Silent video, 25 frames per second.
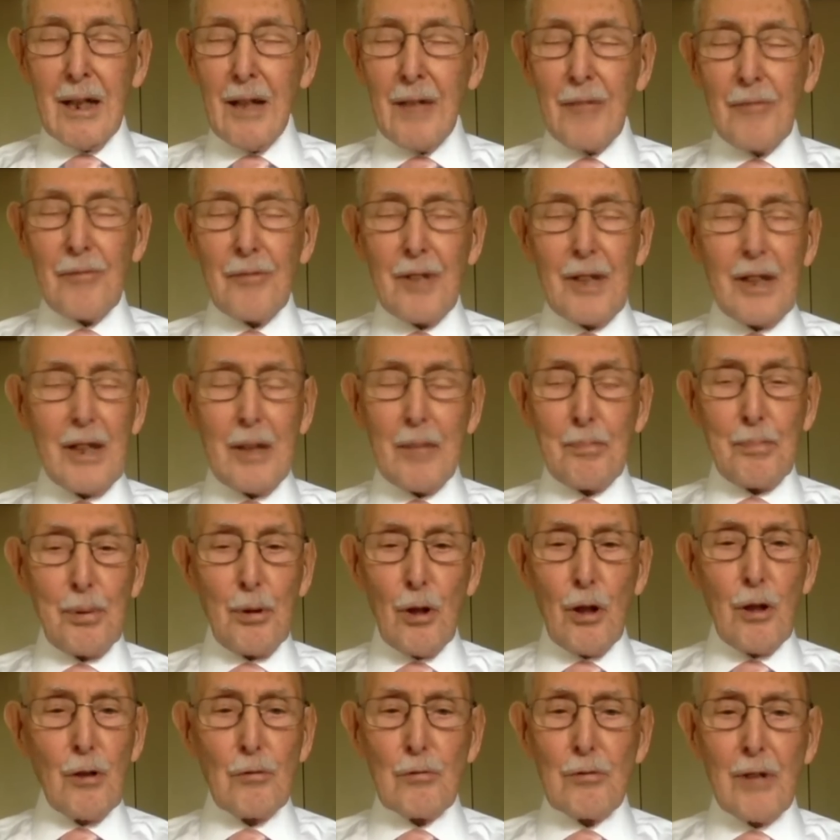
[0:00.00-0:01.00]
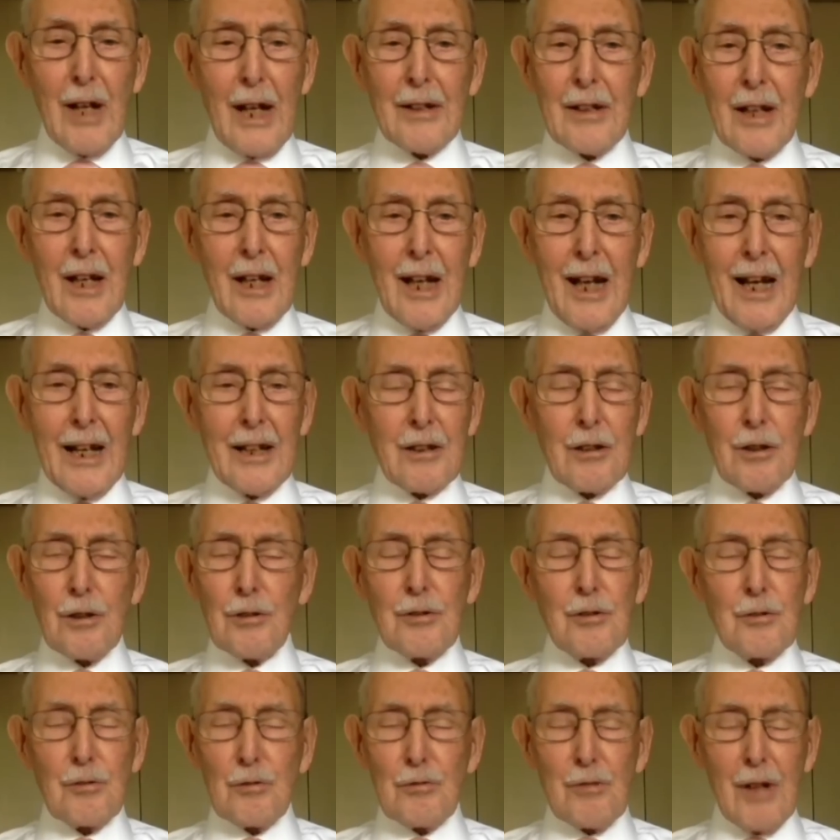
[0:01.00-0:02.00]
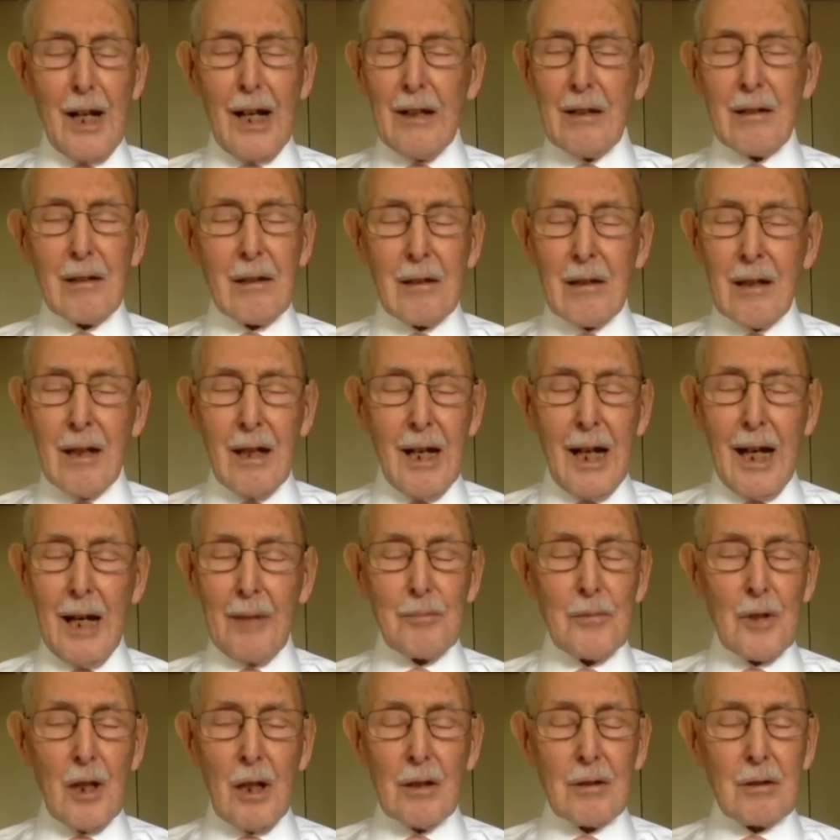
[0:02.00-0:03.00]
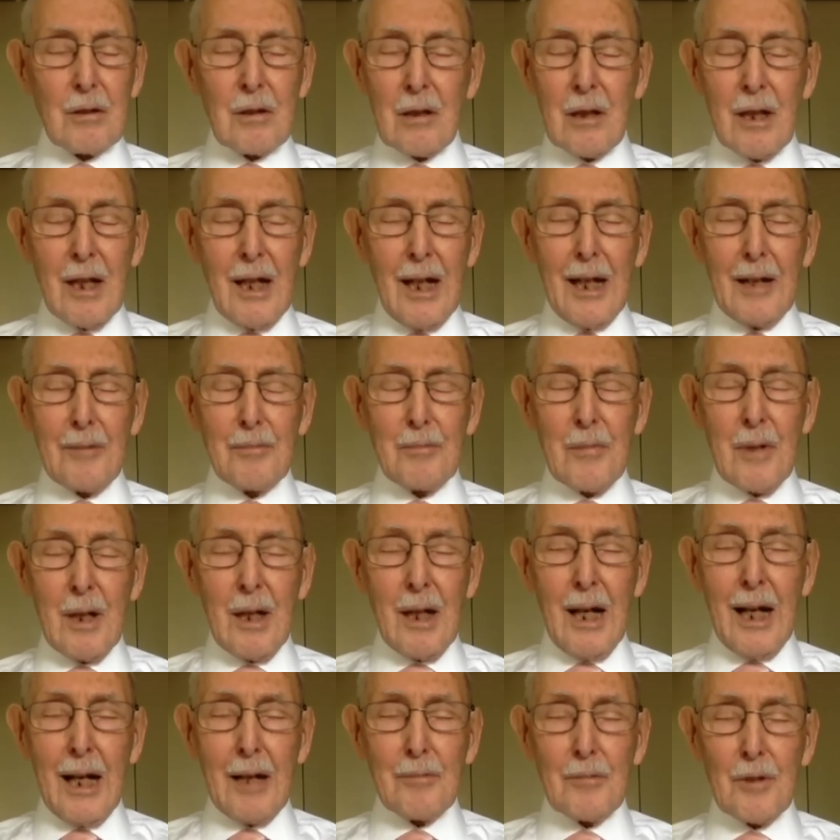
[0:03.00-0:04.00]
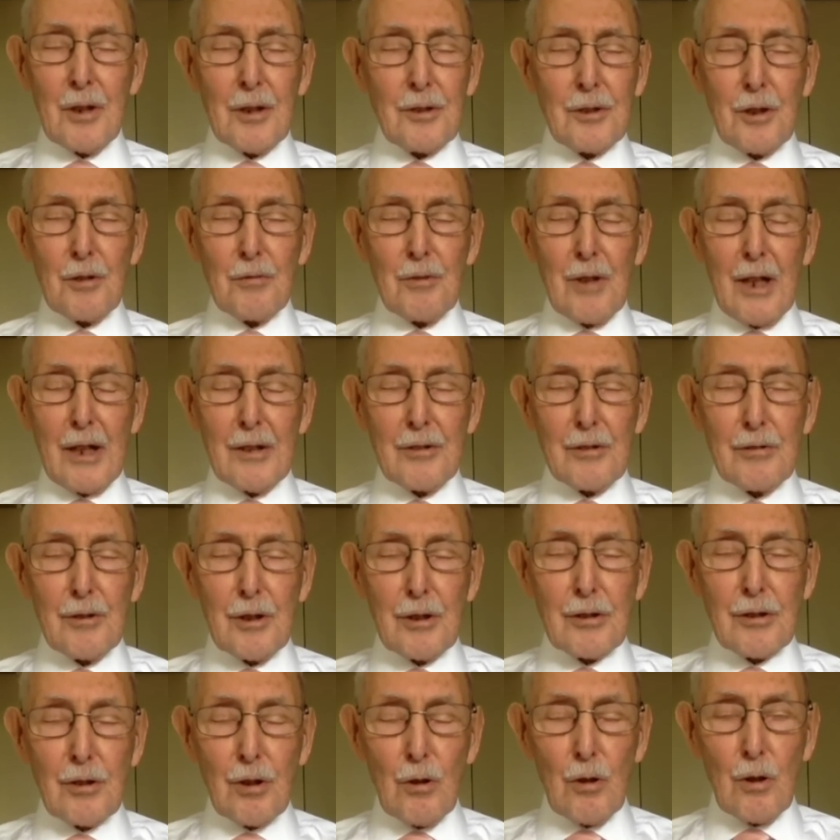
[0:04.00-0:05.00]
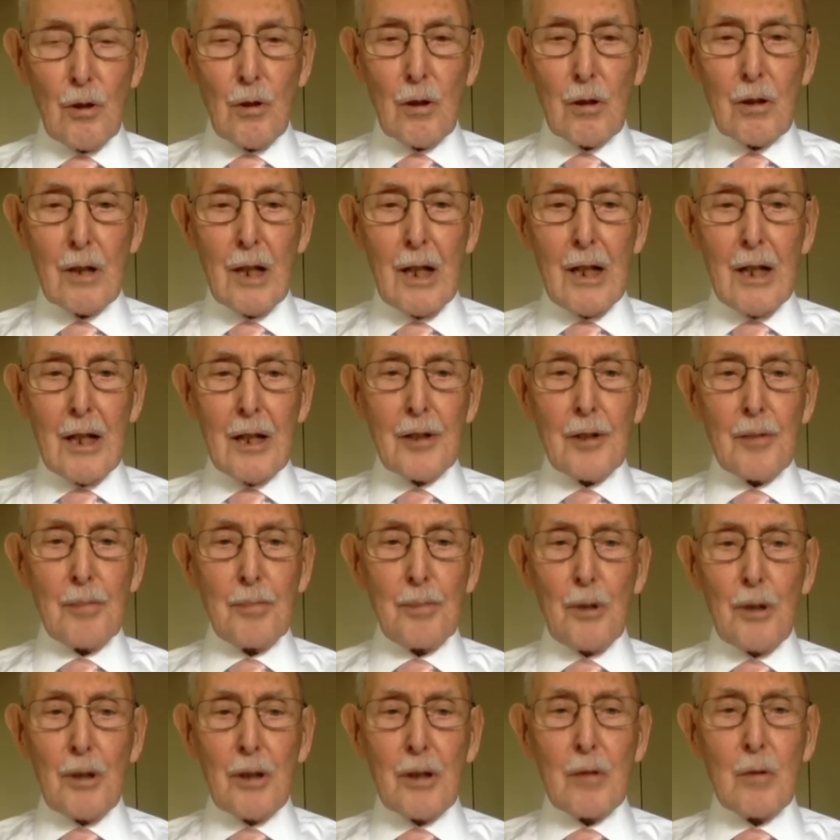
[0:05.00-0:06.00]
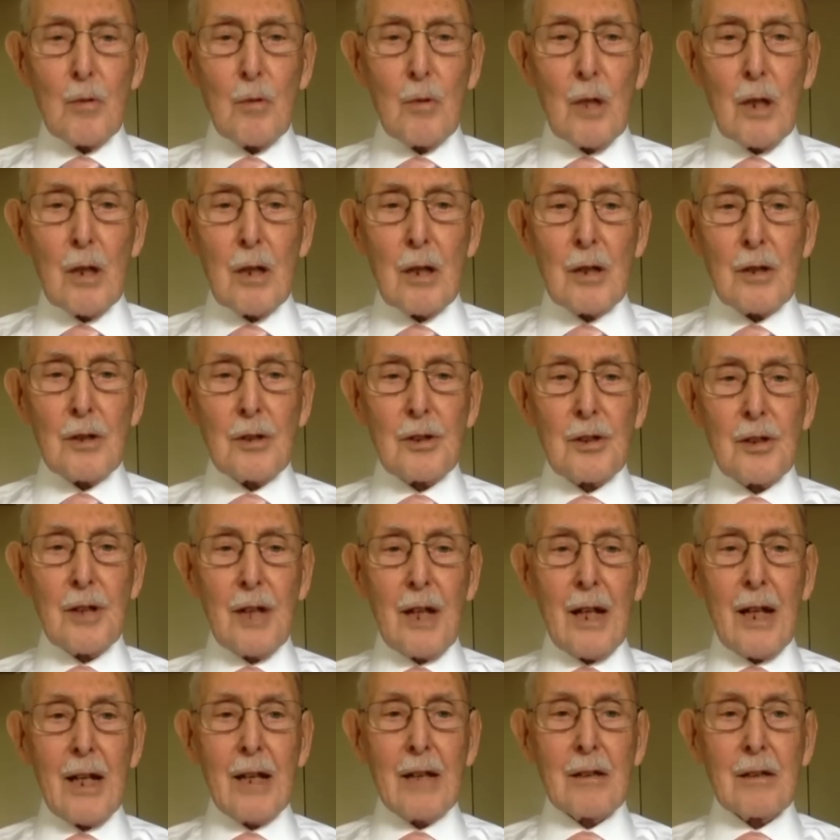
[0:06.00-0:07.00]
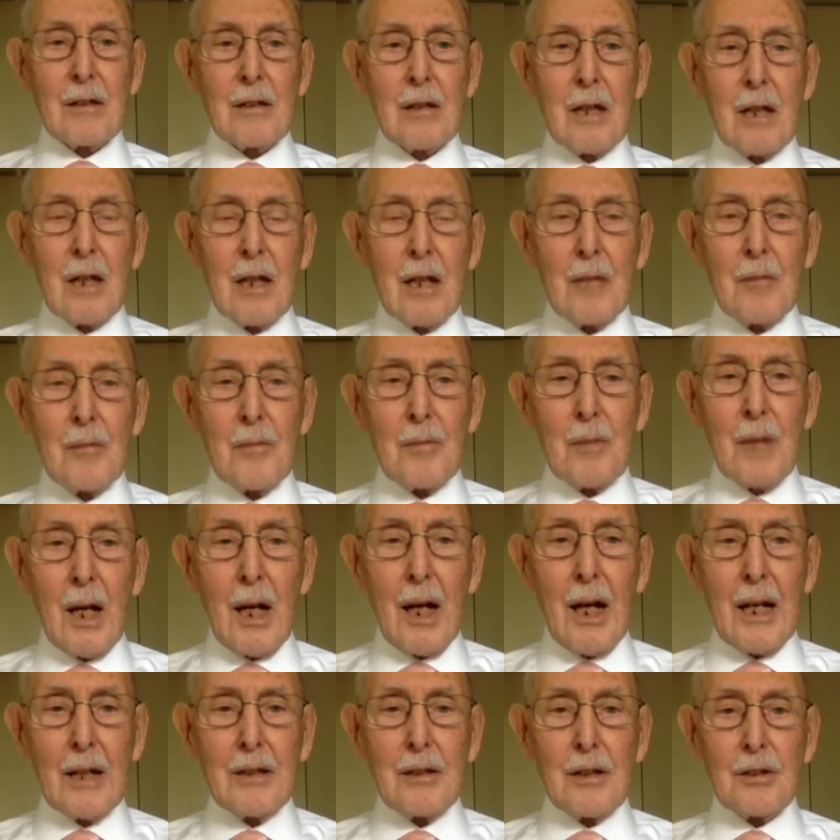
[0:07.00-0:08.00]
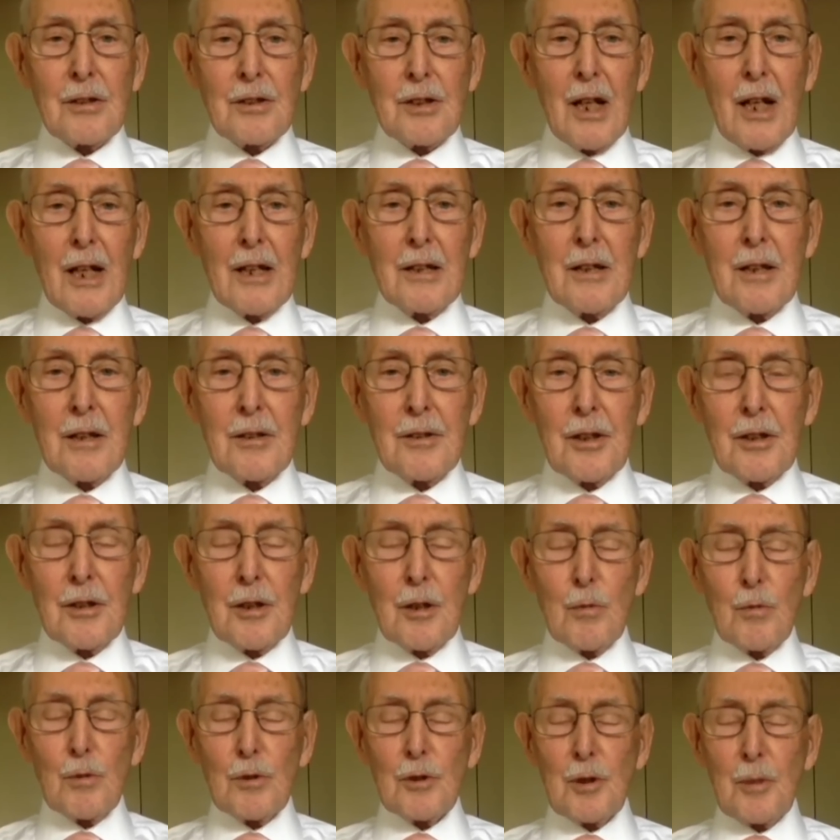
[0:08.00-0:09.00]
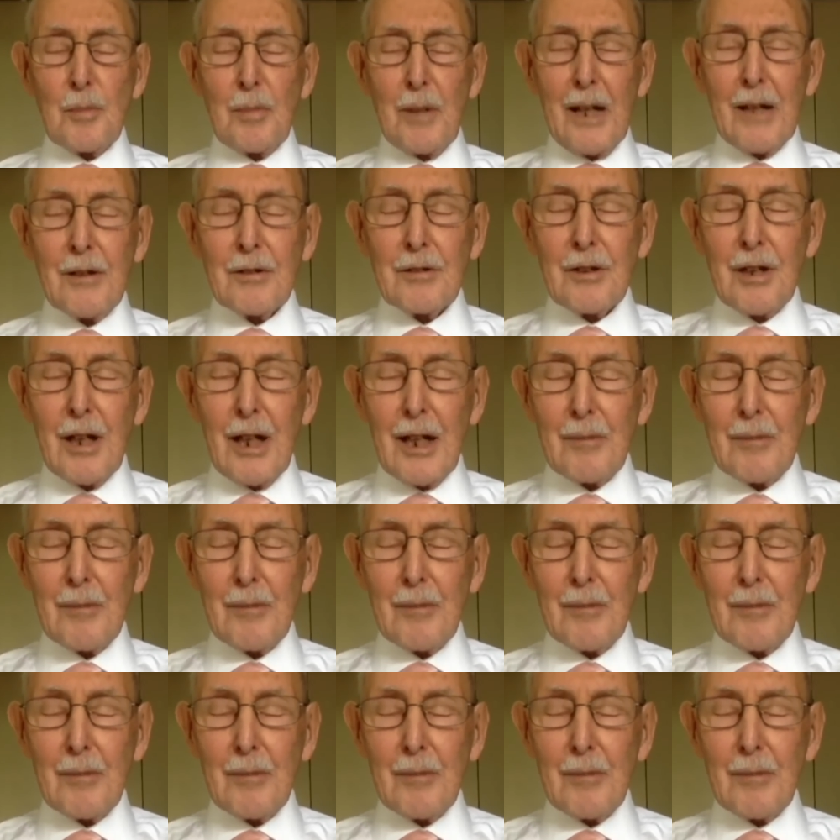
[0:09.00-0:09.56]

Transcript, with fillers: a very poor runner. I couldn't run. I'm not. I'm. I'm not a runner at all. The point was that um, I decided that it was about